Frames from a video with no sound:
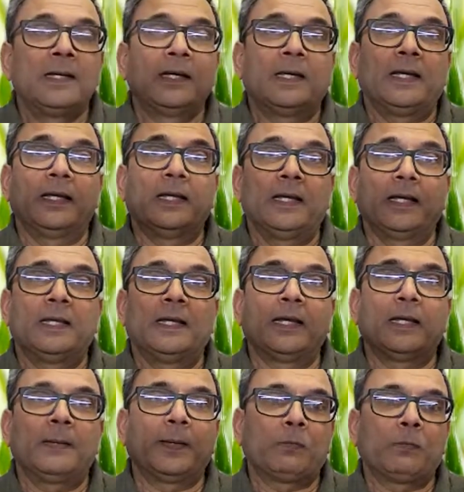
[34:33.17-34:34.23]

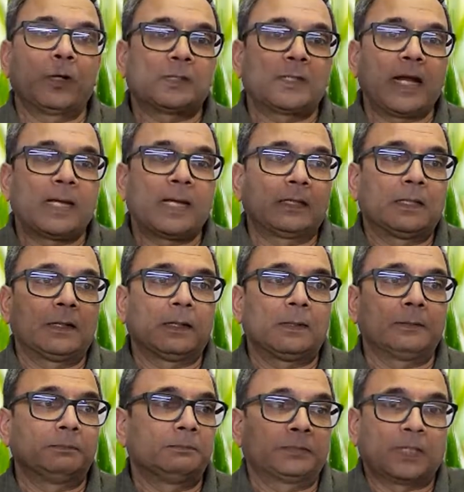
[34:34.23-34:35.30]
If it was like
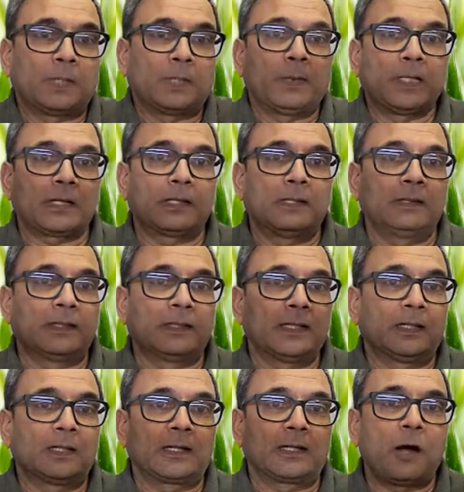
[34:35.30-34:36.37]
some other country,
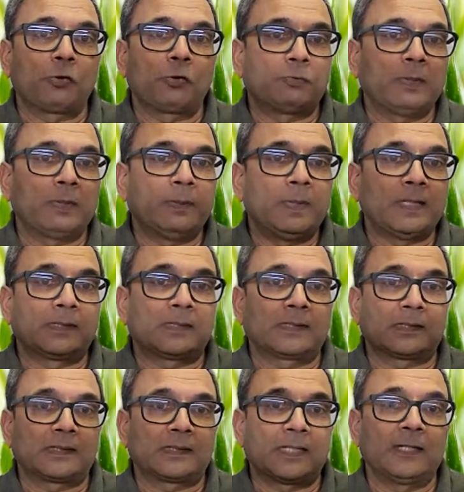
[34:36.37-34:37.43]
the cows will be
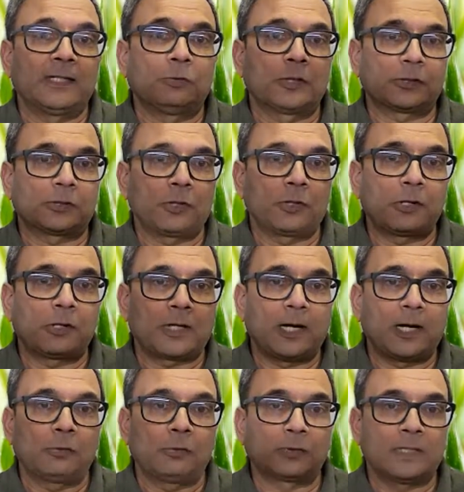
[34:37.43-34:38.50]
sent to the
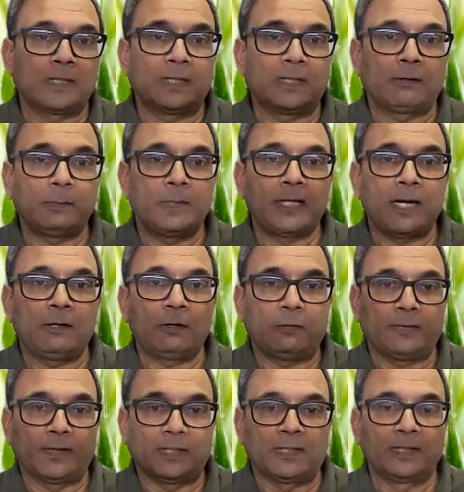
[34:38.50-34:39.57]
slaughterhouse and that will be the end of
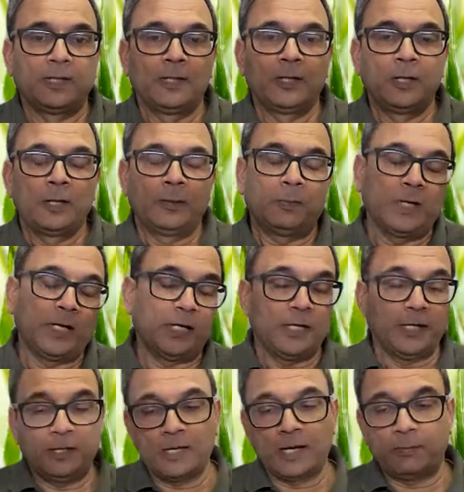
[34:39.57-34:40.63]
it. But in
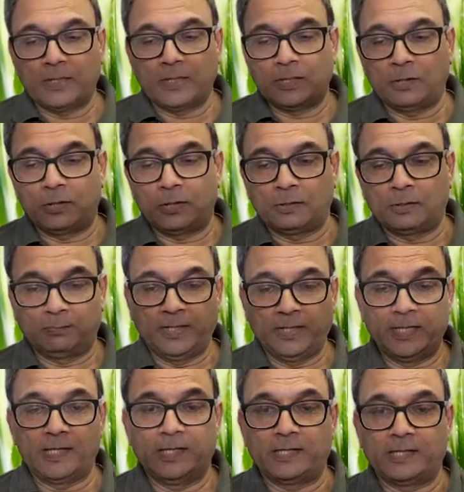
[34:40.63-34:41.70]
India, we cannot
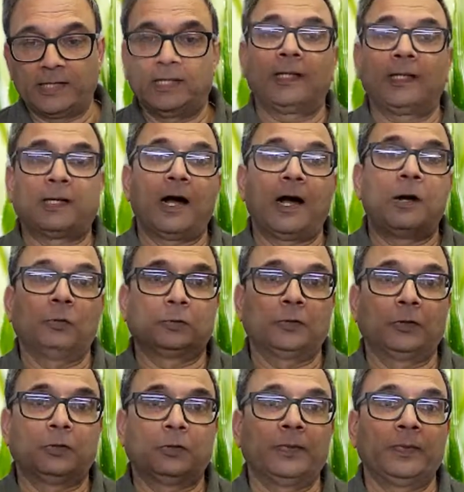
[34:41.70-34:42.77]
legally kill a cow.
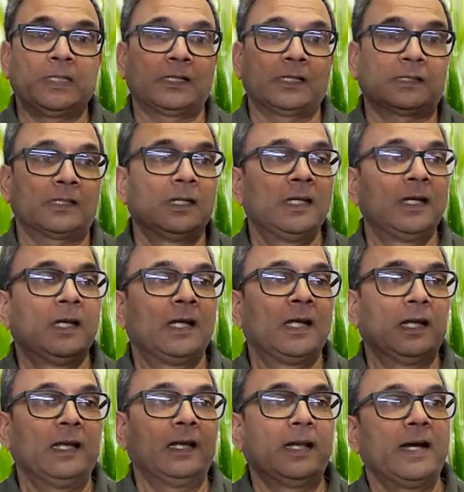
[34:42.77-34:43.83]
So we just
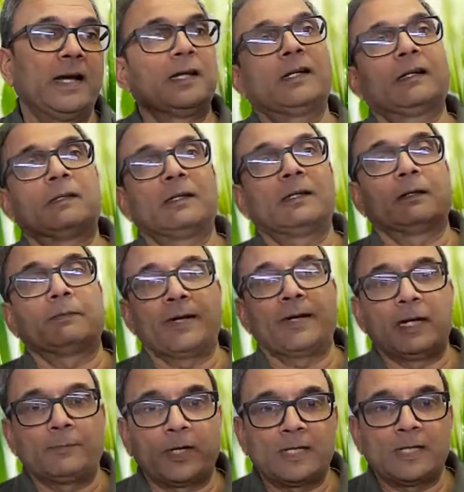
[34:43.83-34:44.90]
let it fend
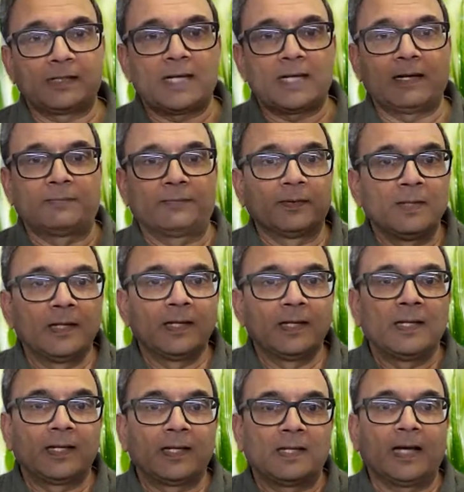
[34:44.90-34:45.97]
for itself
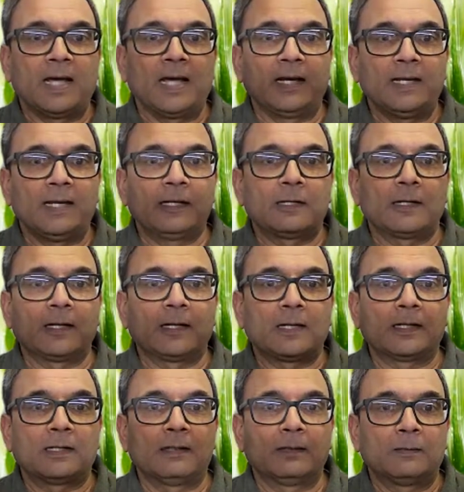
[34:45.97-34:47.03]
and eat
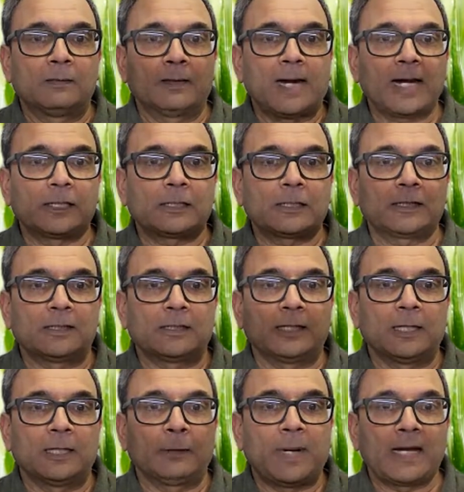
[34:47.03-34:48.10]
trash
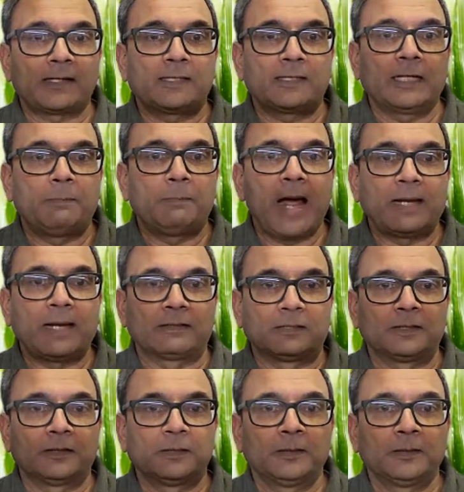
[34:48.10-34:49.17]
and plastic bags.